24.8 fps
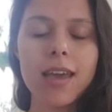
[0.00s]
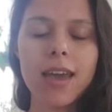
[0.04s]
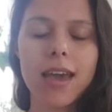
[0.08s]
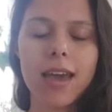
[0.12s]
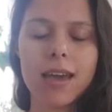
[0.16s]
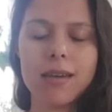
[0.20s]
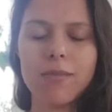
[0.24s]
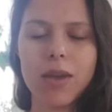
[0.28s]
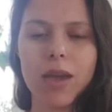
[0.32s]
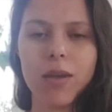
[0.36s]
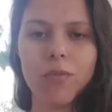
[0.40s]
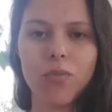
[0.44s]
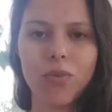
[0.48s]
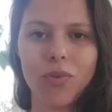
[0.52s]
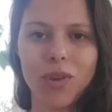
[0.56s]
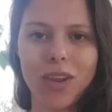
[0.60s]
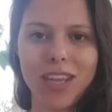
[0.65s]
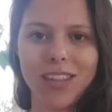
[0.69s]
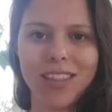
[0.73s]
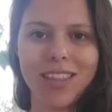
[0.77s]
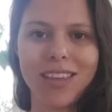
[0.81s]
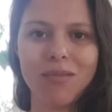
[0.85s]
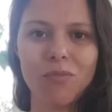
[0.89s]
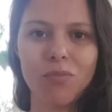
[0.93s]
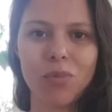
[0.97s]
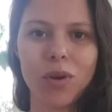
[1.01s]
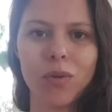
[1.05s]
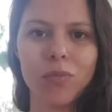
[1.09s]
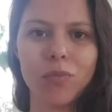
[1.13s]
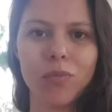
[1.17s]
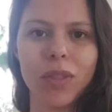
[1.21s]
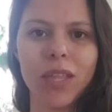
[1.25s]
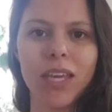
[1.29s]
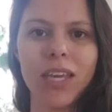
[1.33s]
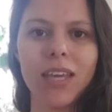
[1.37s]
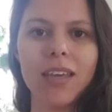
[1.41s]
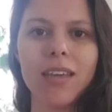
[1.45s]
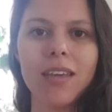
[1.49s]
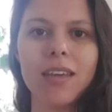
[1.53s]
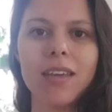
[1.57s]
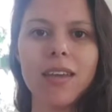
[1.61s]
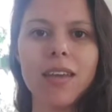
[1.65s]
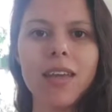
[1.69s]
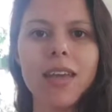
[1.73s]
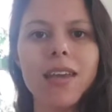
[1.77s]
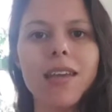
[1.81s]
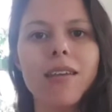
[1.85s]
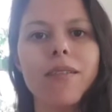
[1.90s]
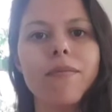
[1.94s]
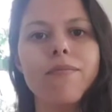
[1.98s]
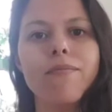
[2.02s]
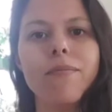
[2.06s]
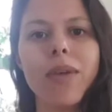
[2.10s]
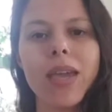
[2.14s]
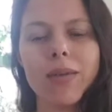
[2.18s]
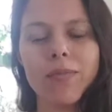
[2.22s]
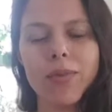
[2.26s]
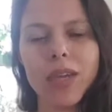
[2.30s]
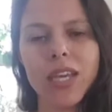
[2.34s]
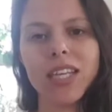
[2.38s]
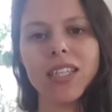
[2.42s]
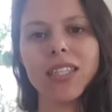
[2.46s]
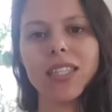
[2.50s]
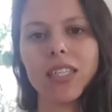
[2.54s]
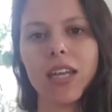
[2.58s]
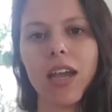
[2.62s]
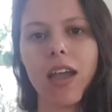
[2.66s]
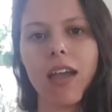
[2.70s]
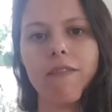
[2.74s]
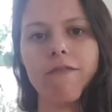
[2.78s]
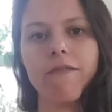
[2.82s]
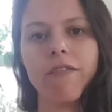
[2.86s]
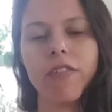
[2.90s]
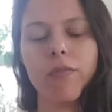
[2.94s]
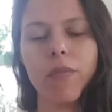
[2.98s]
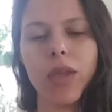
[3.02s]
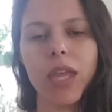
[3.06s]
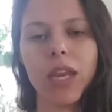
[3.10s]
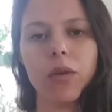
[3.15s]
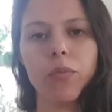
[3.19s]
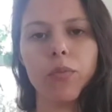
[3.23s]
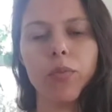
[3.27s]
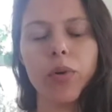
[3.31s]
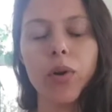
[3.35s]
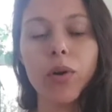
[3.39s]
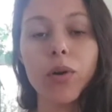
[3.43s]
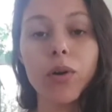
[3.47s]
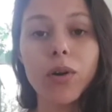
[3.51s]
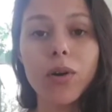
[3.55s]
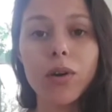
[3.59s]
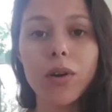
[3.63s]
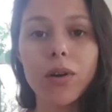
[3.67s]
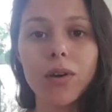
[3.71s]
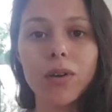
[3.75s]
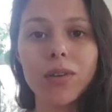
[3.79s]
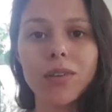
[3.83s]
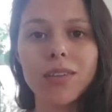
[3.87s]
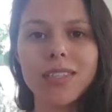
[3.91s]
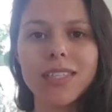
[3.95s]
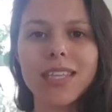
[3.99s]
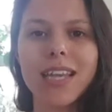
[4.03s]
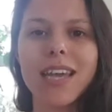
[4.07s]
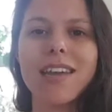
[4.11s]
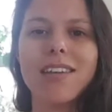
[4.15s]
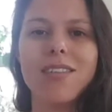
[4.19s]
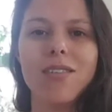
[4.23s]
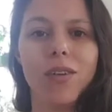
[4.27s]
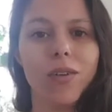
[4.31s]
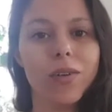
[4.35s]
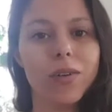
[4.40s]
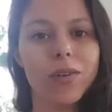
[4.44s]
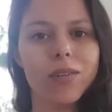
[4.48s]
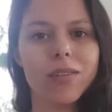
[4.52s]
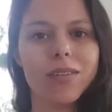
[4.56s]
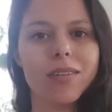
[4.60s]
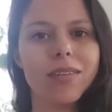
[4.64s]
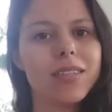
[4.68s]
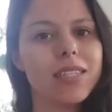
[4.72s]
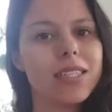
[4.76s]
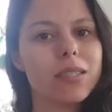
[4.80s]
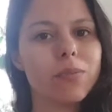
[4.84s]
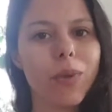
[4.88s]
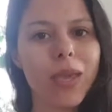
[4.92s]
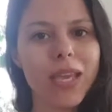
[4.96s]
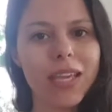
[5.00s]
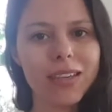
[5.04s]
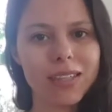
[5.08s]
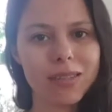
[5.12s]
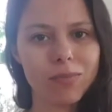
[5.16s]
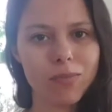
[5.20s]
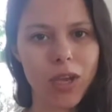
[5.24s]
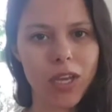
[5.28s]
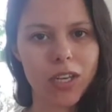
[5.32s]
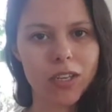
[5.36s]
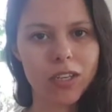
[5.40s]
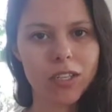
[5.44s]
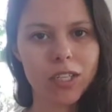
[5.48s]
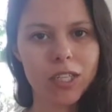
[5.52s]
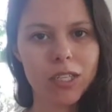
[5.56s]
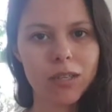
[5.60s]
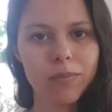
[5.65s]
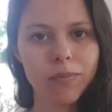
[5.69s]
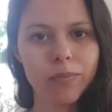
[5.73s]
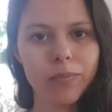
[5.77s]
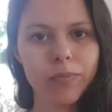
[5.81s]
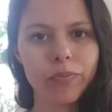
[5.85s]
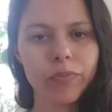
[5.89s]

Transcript: Am I breathing properly? Maybe it's time for me to pause and not speak as much.